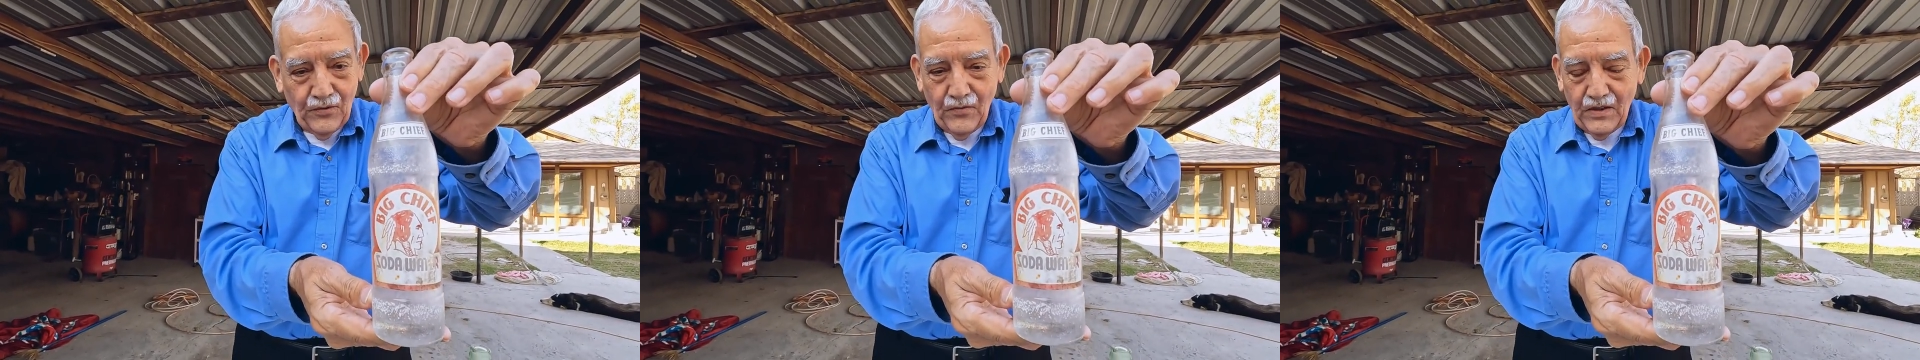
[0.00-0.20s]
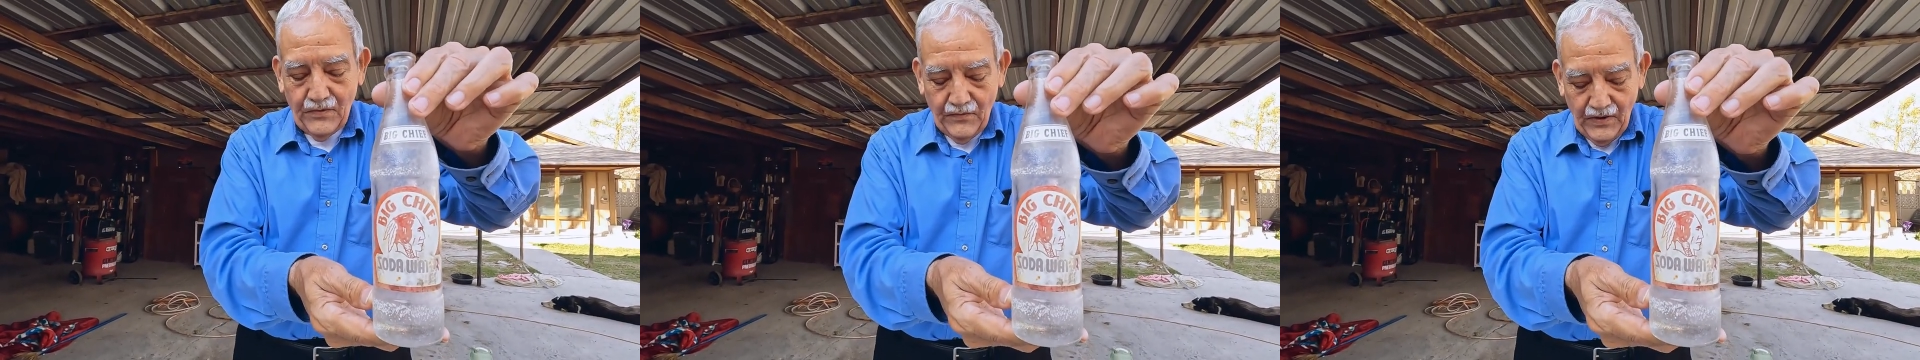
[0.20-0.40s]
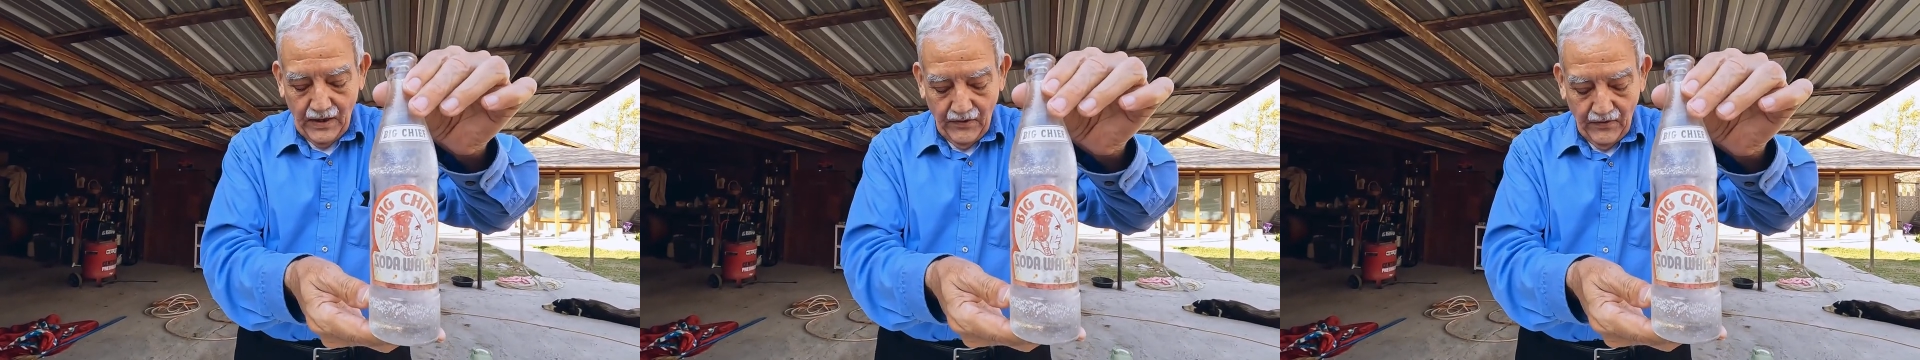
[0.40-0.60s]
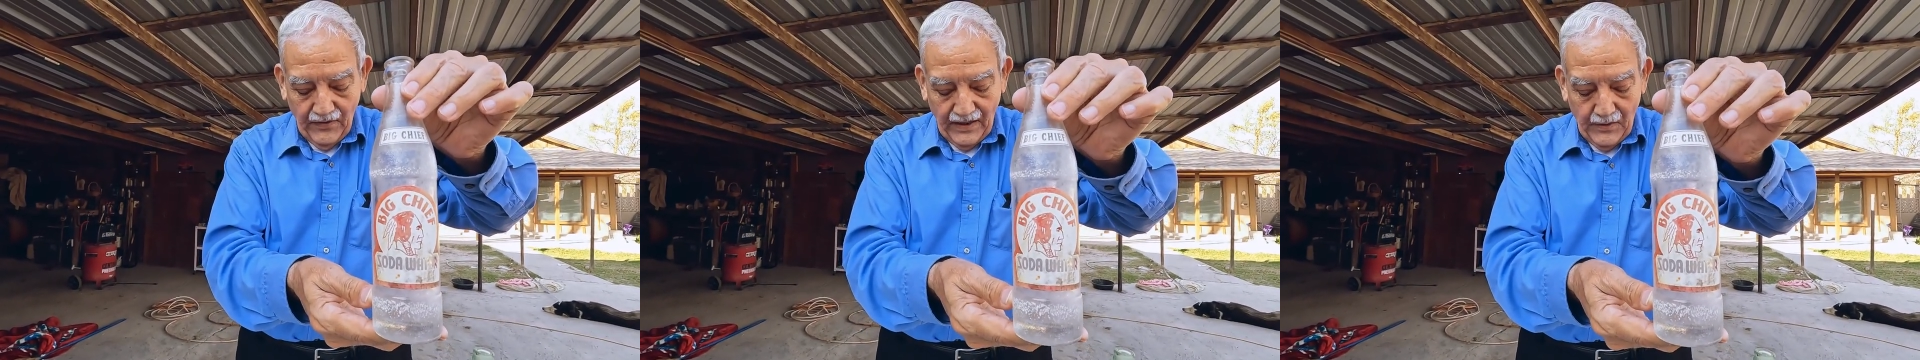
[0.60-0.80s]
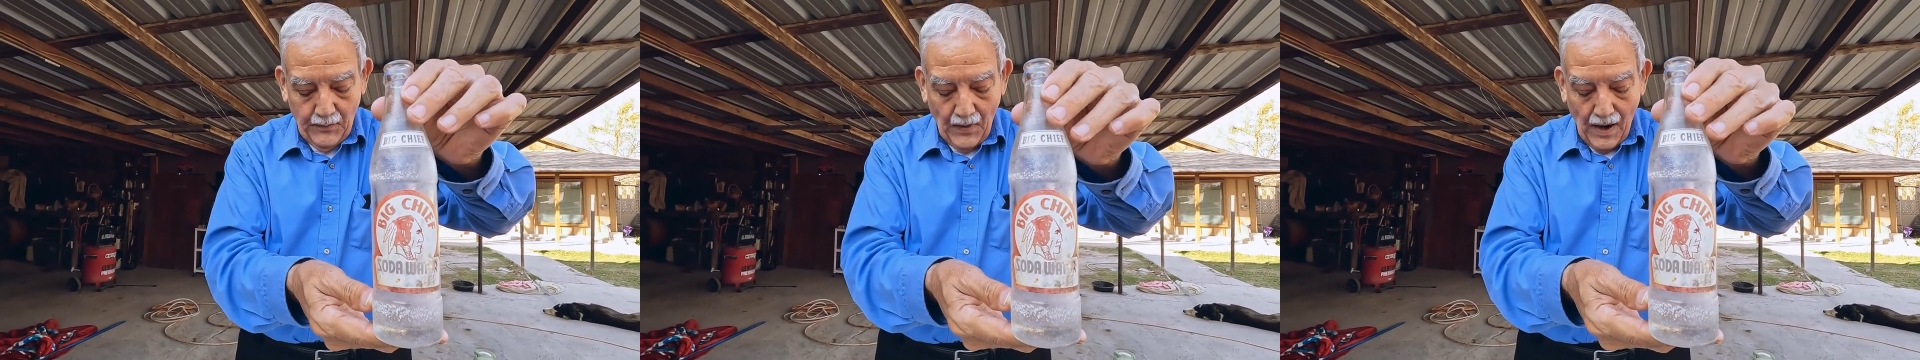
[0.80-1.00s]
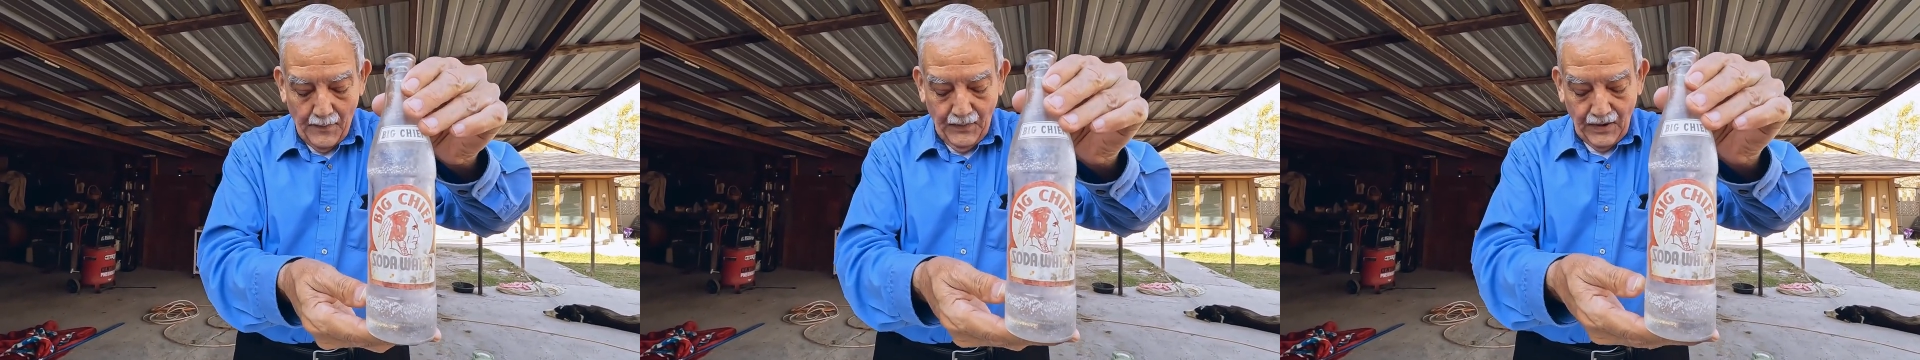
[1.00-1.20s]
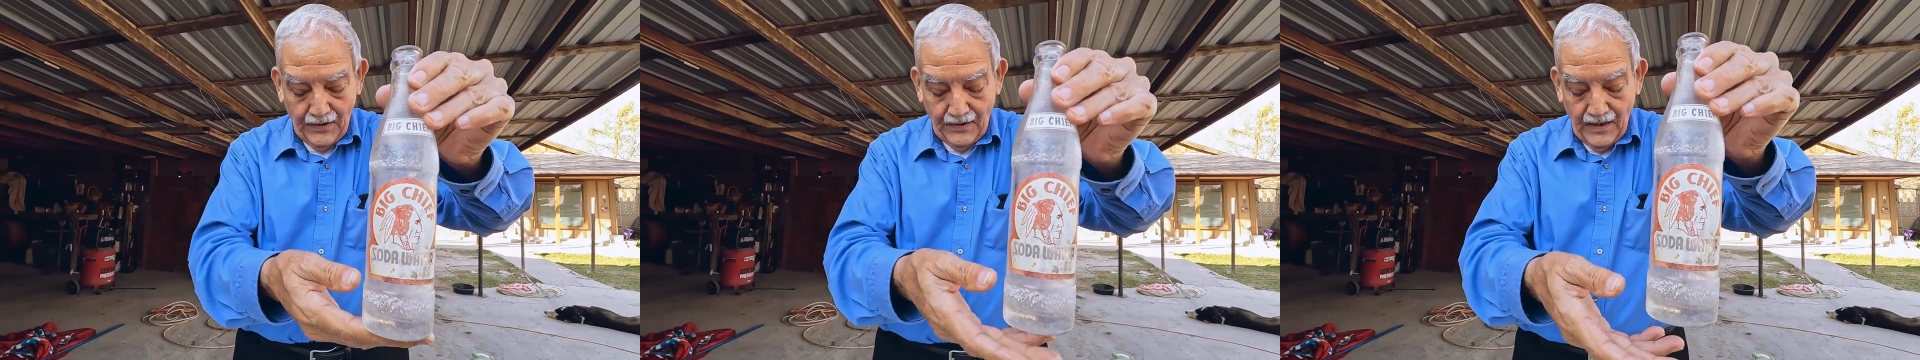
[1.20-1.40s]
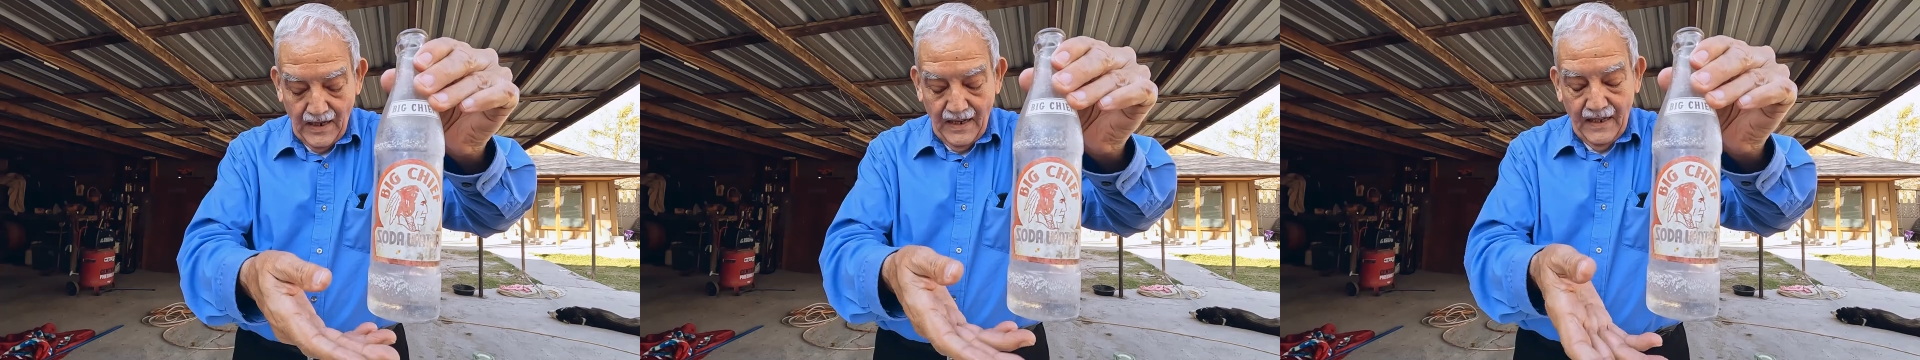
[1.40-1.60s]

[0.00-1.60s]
was very, very popular.